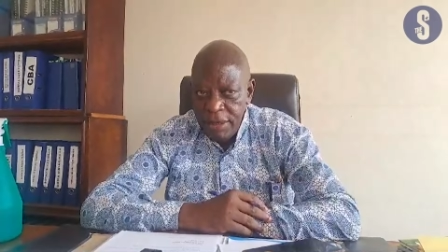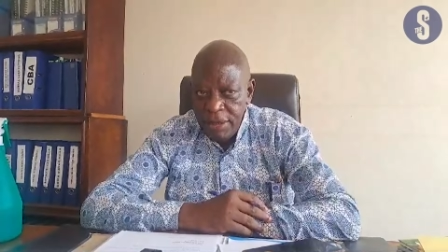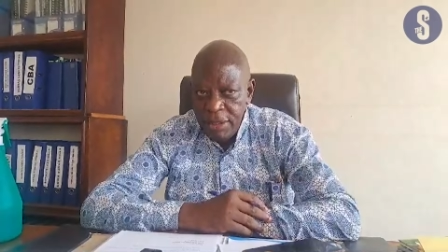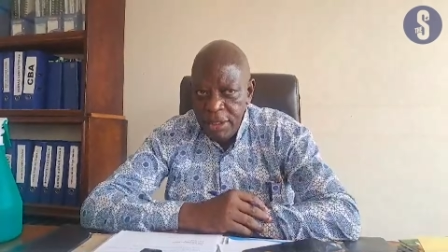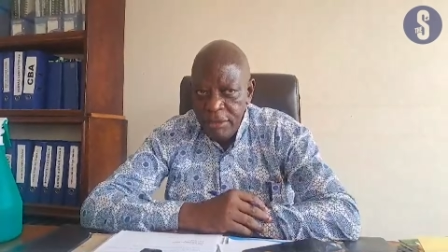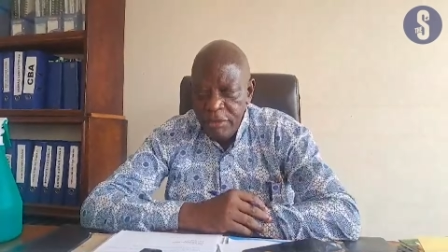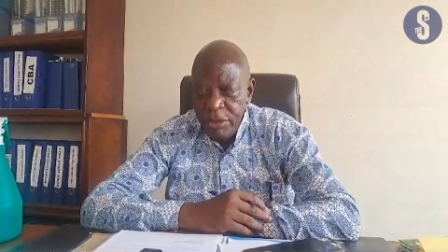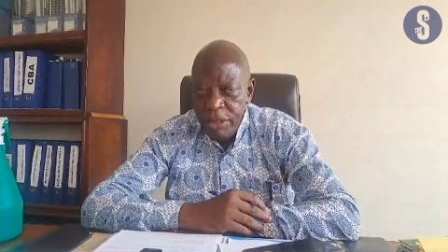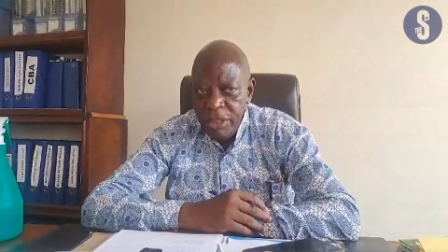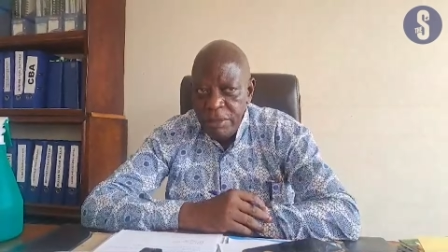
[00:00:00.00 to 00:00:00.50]
the
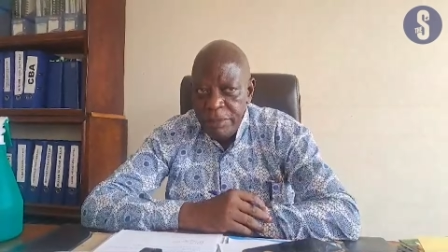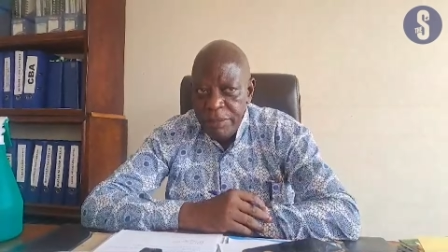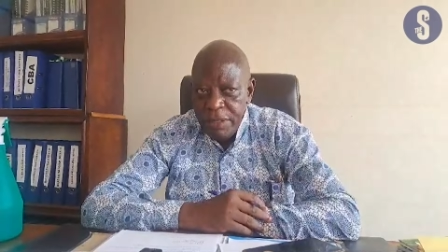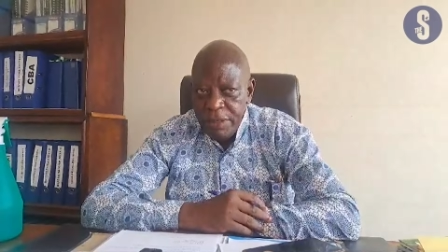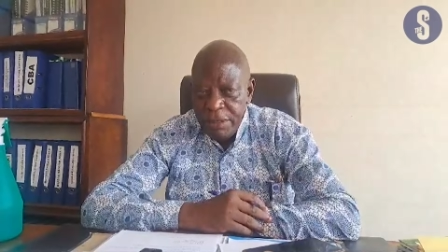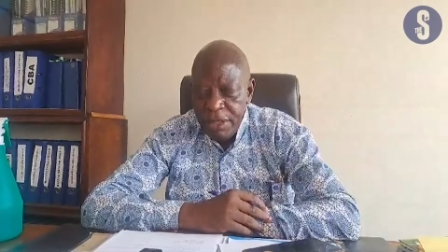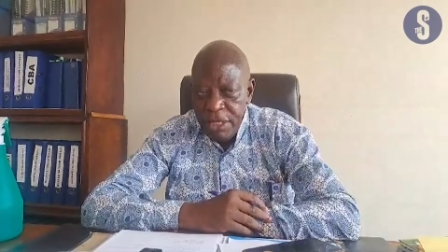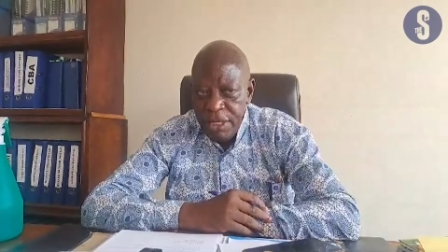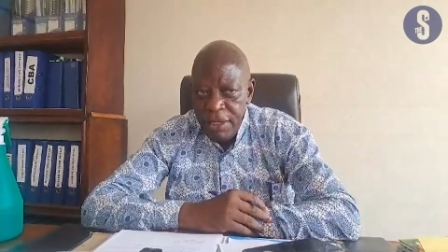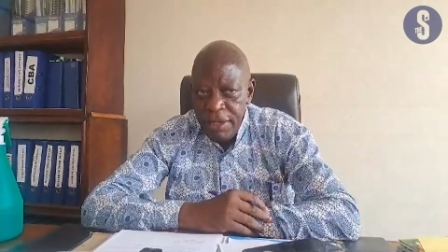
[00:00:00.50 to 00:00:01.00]

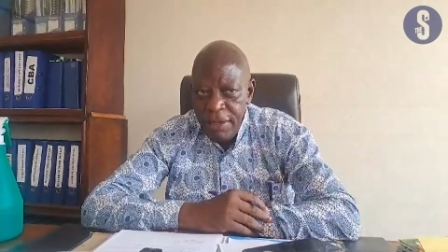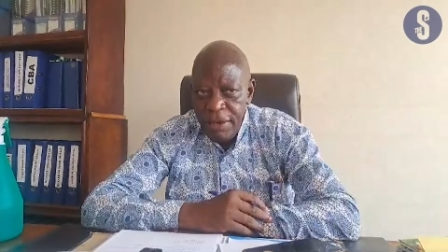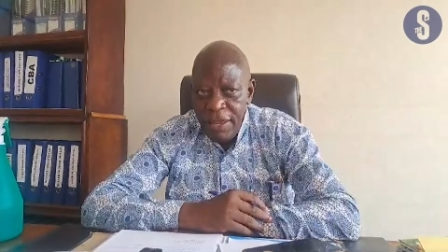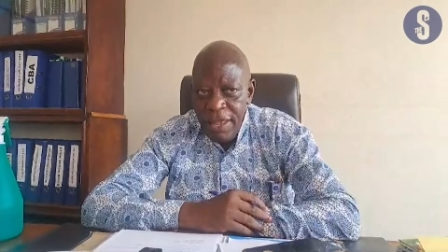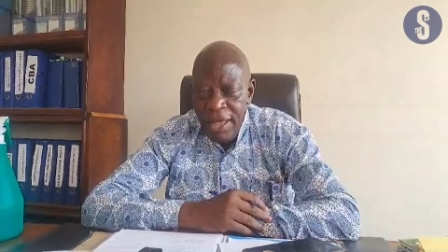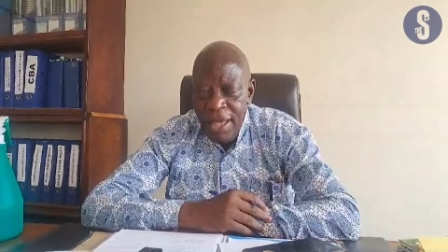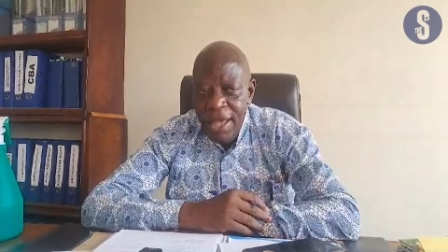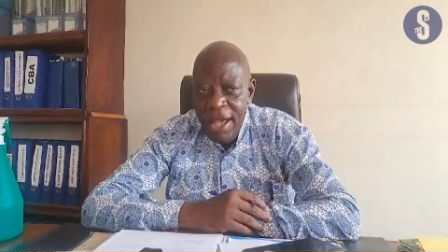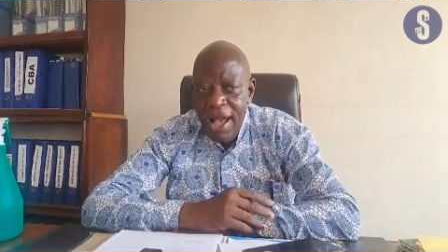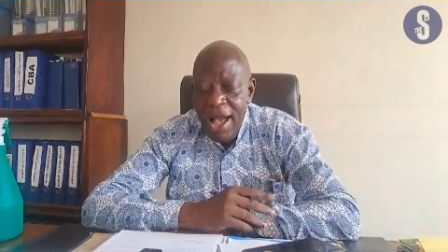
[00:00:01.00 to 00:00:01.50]
20%,
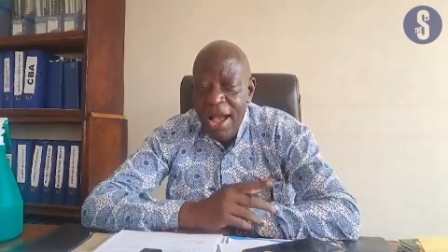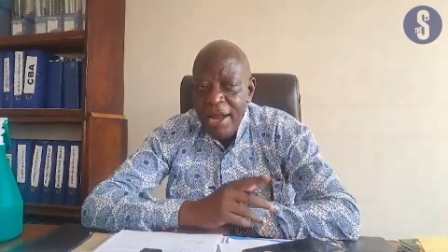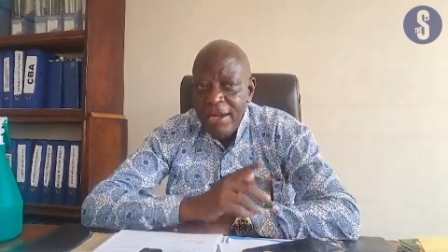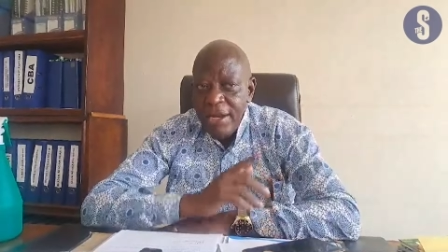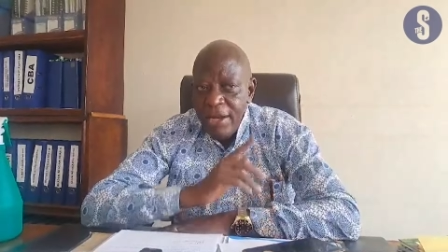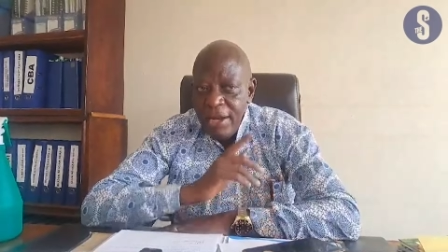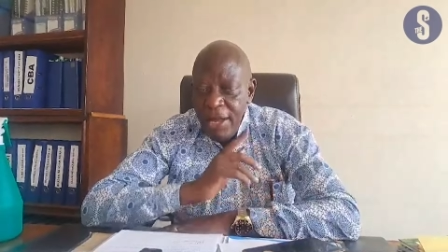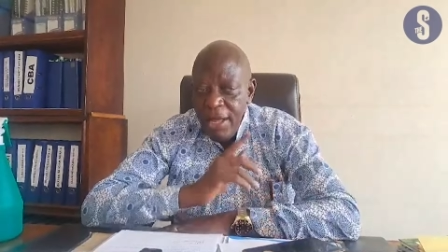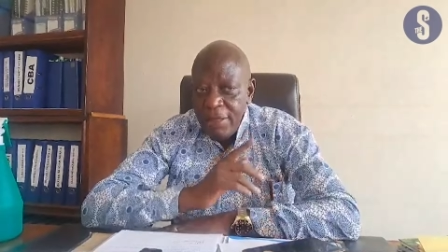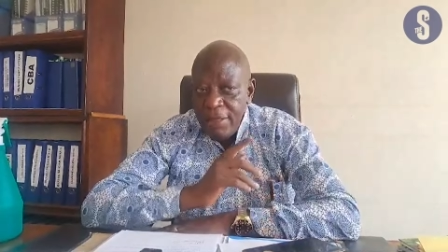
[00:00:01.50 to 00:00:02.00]

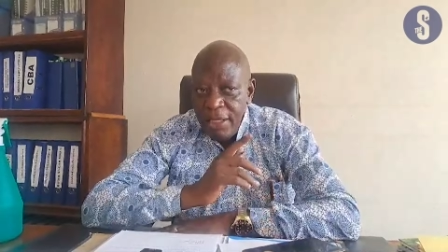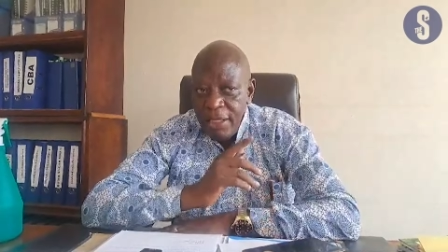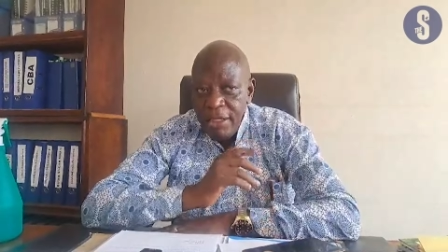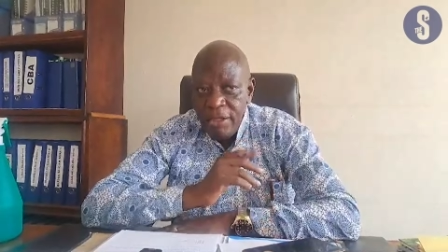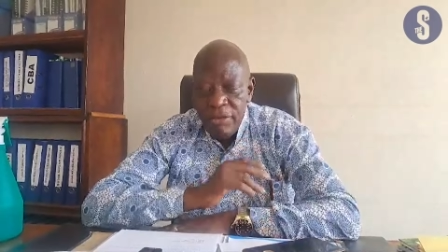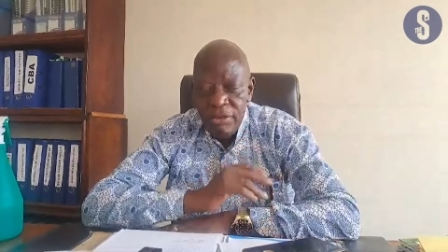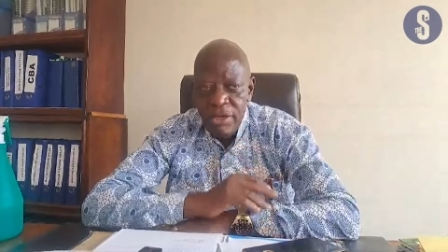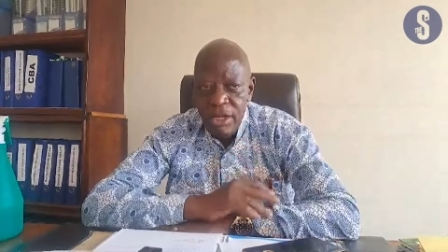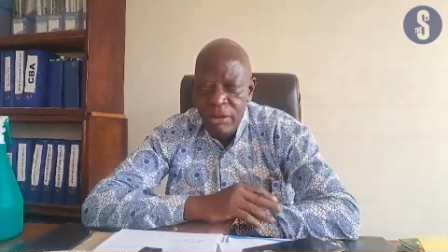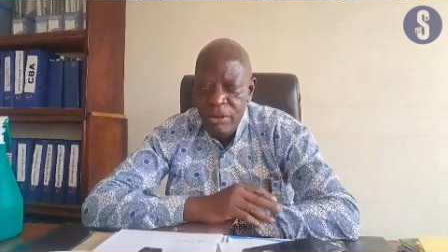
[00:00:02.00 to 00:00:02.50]
and nothing
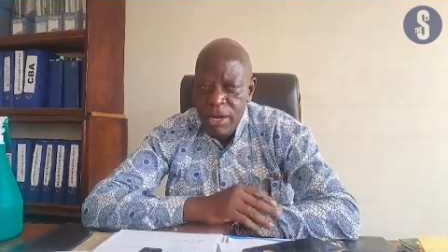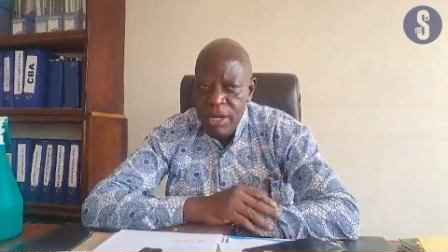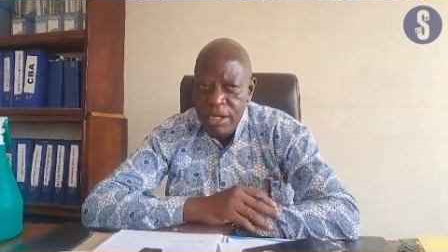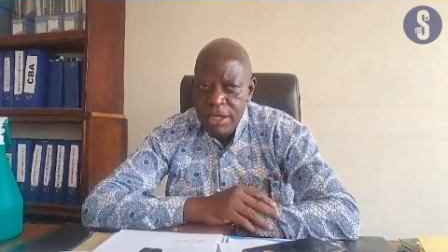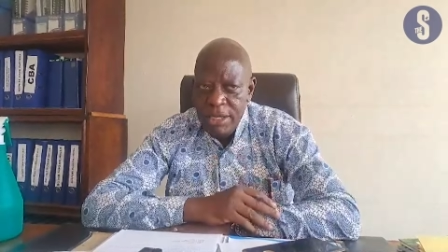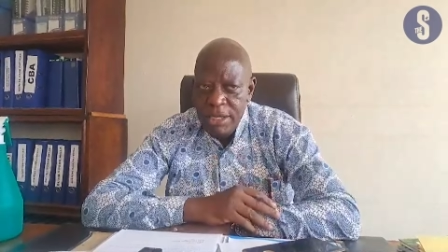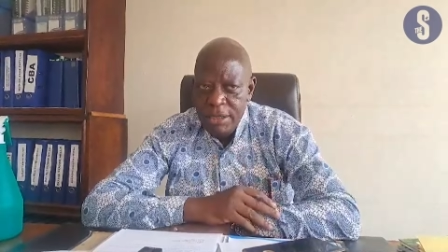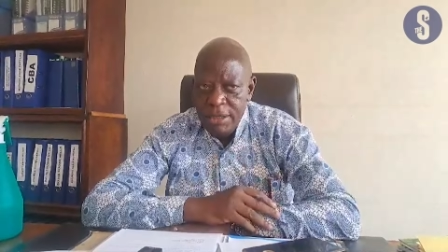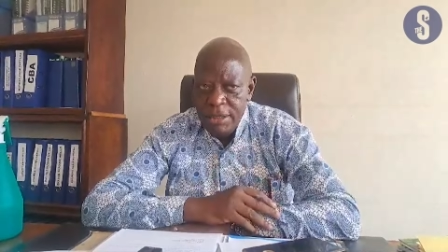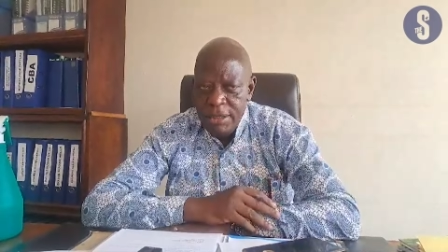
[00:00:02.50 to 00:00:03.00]
to the
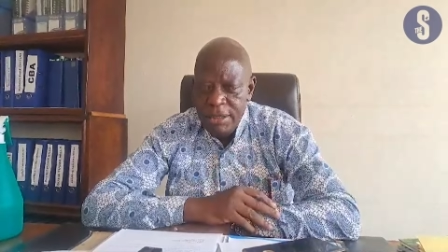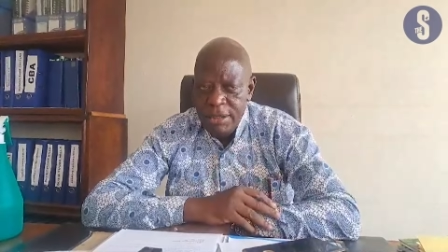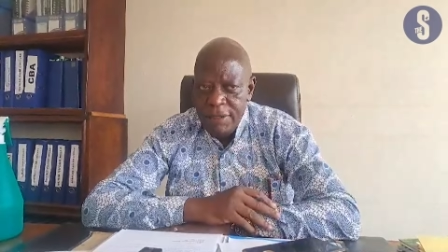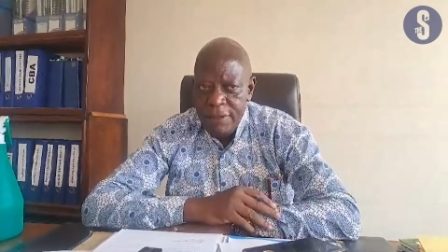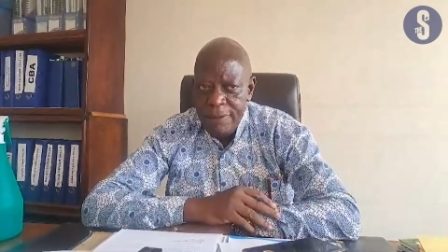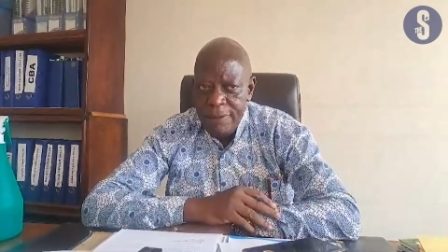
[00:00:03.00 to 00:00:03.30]
workers.